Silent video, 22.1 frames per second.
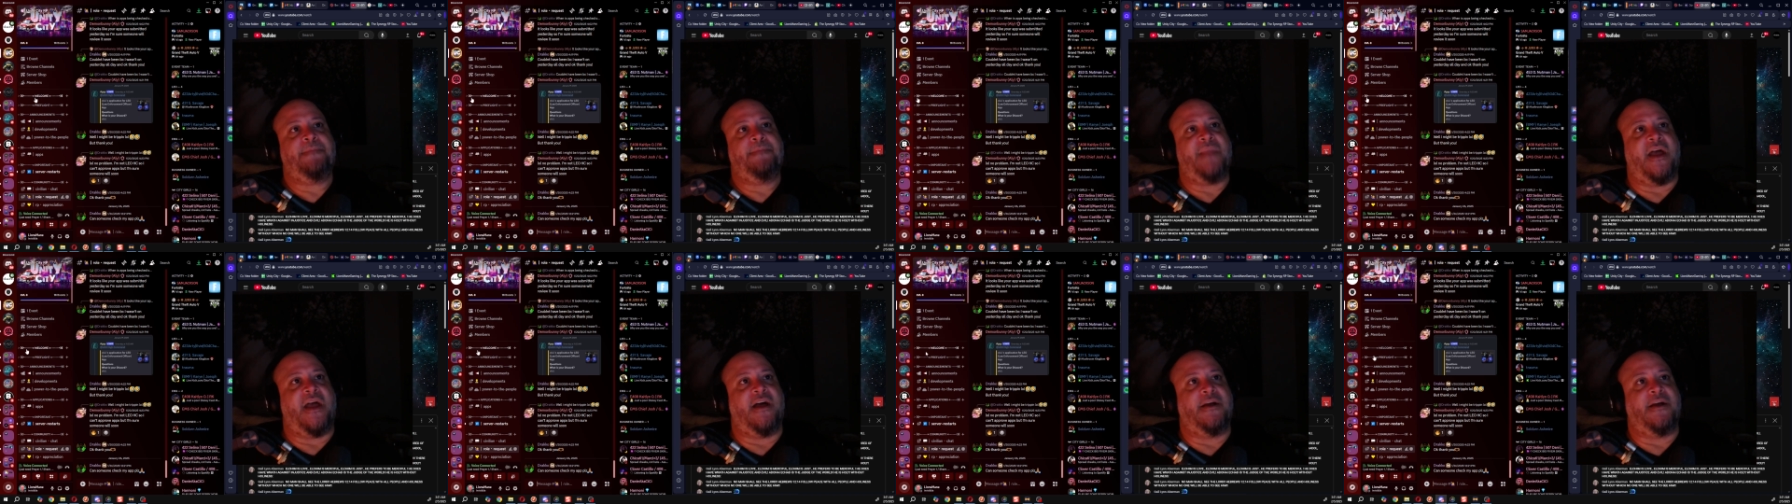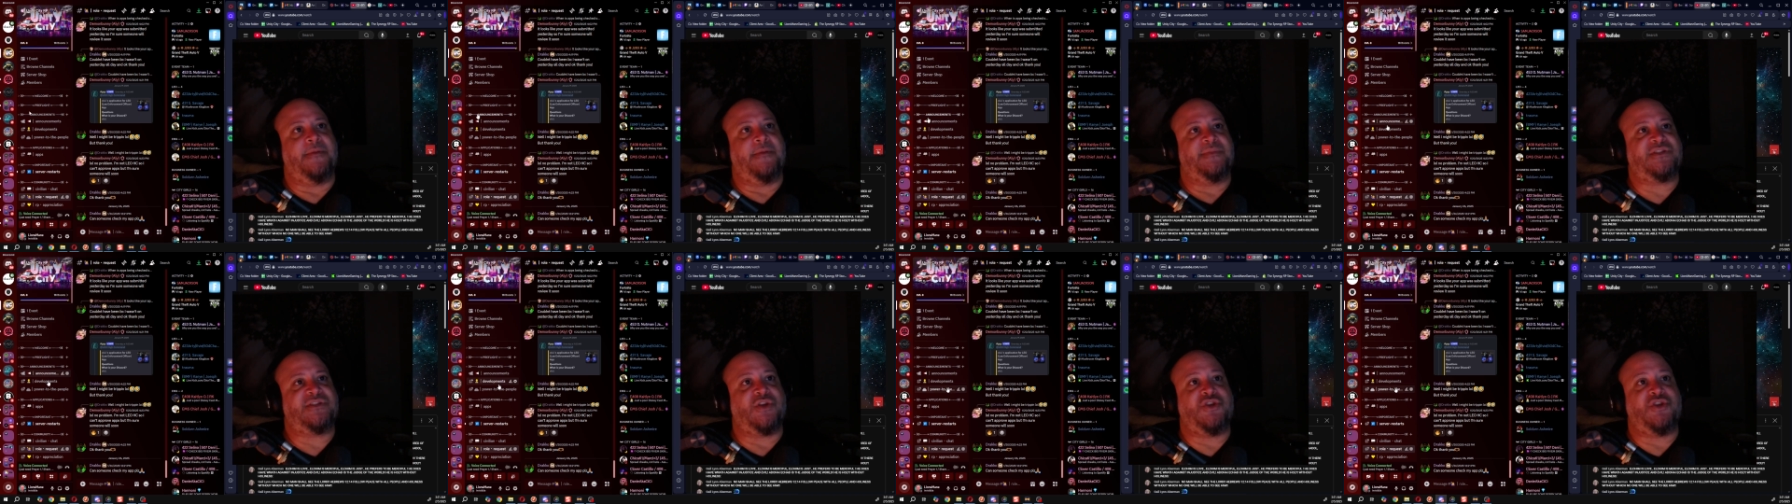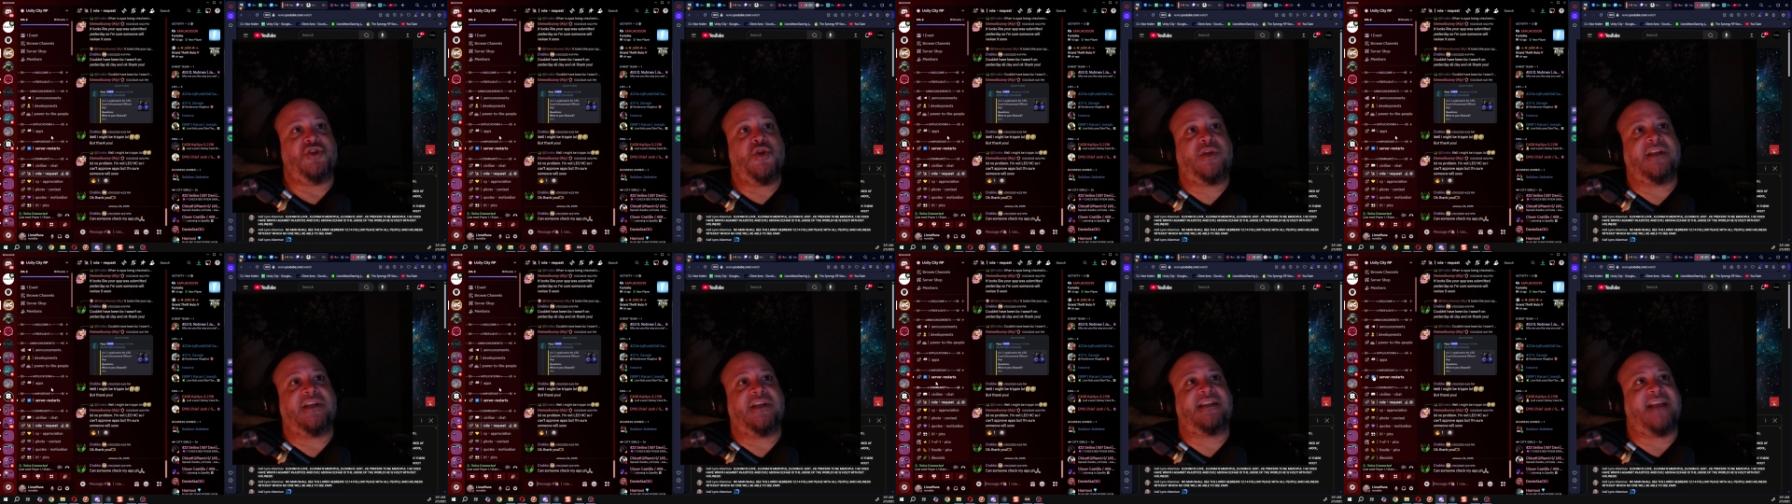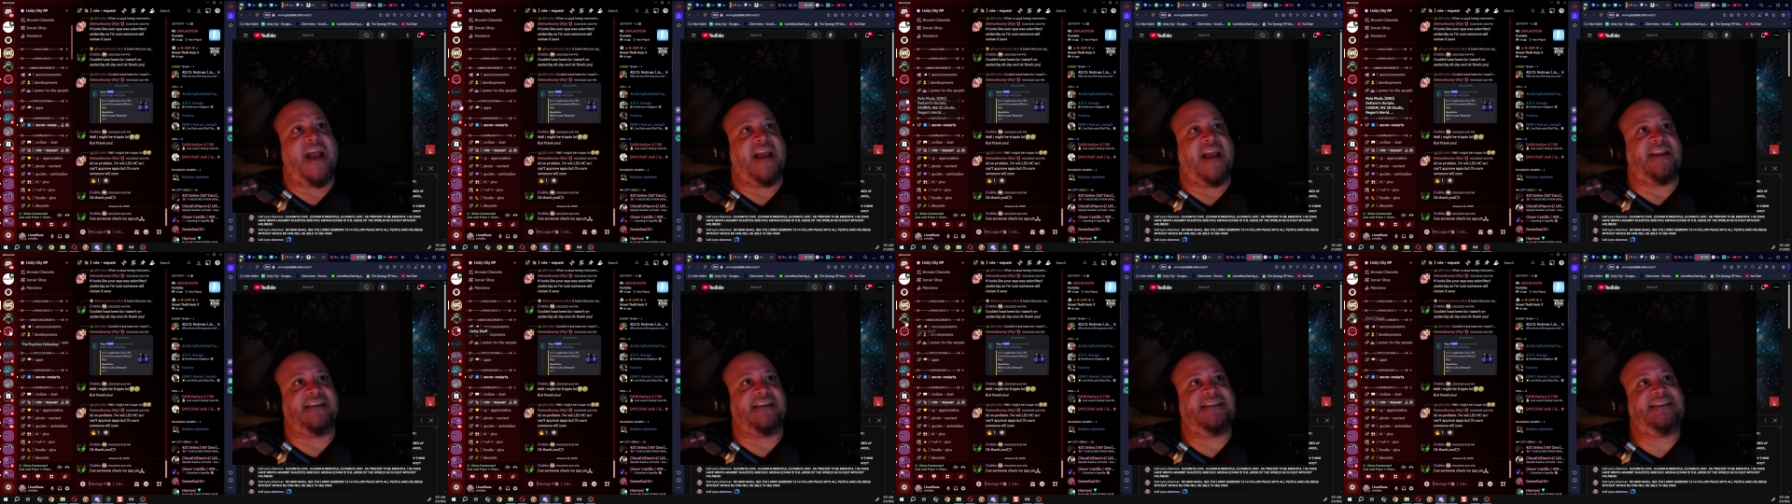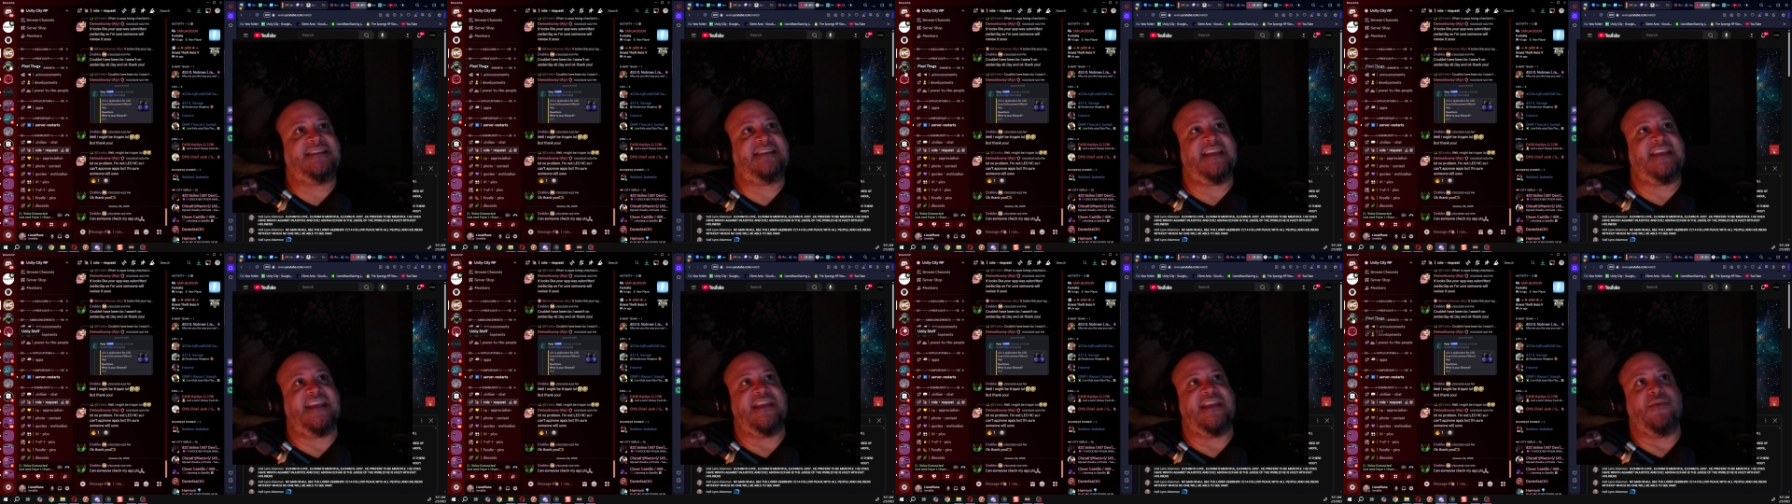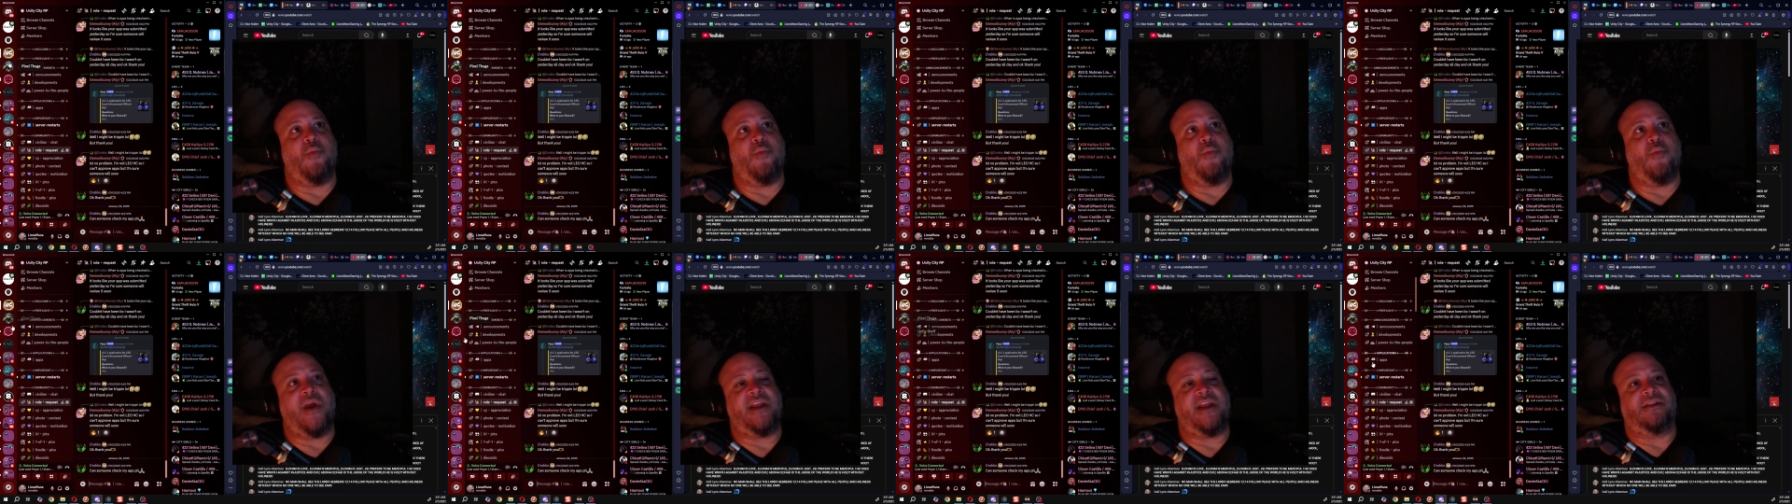So you could kind of see
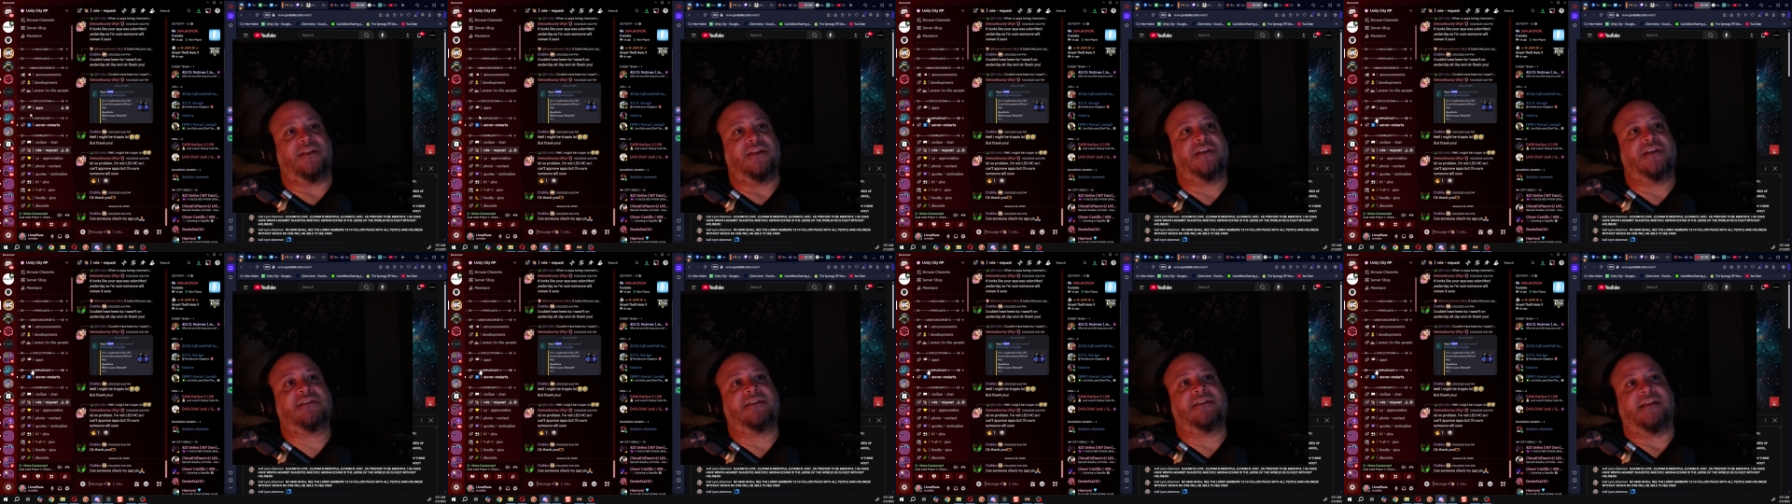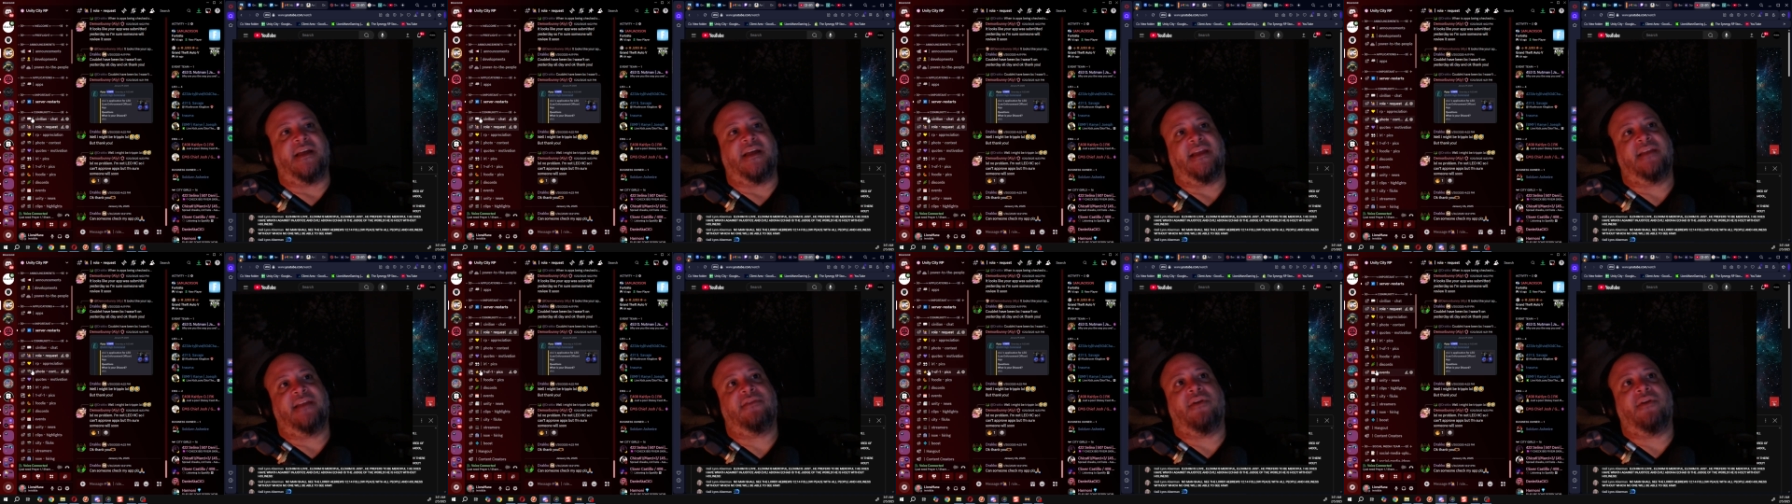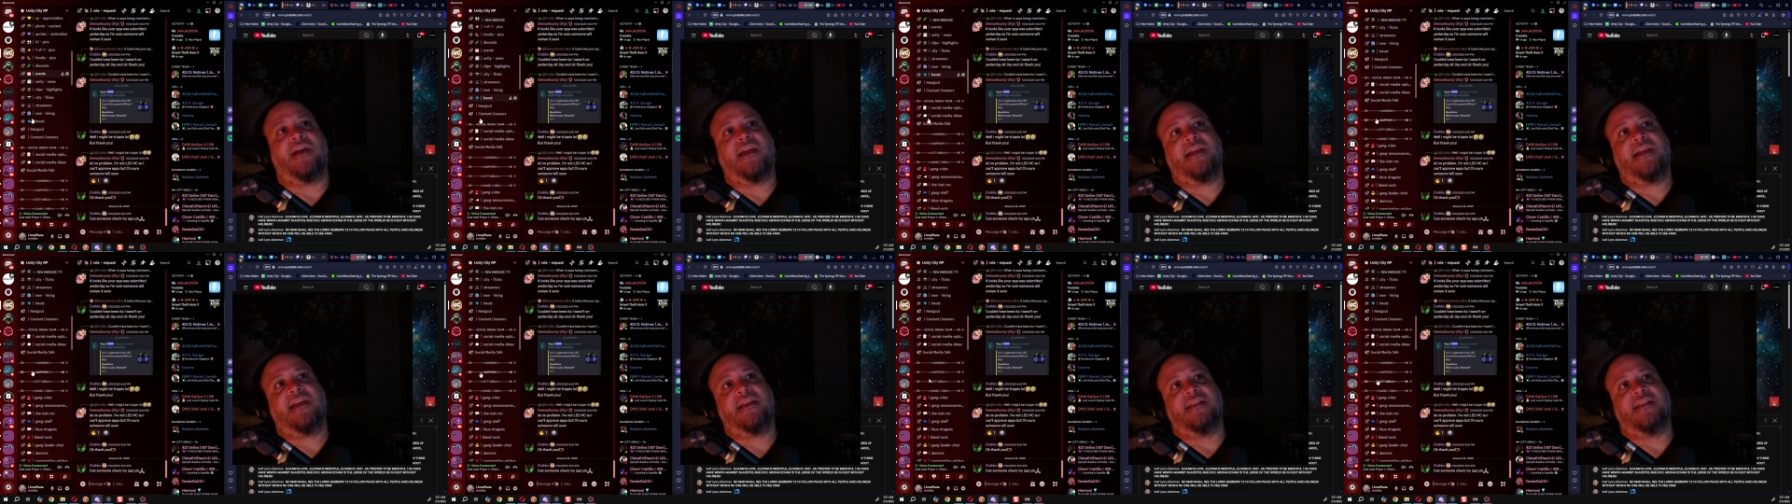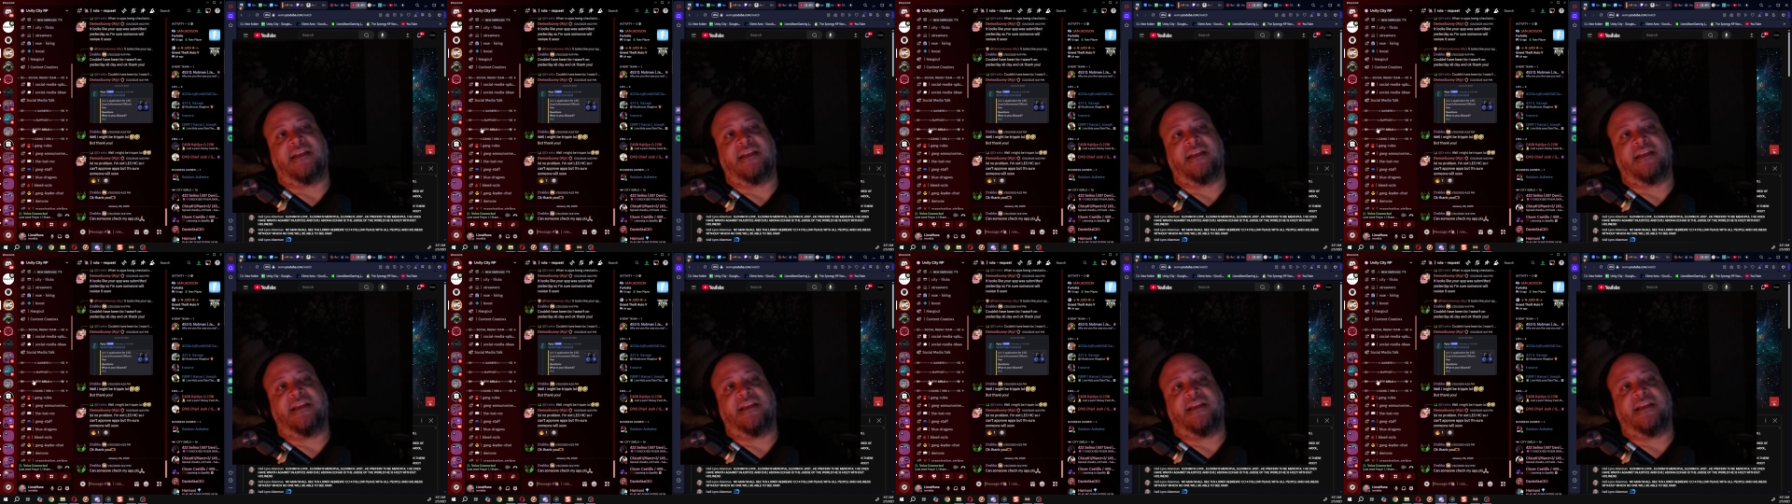what it looked like, right?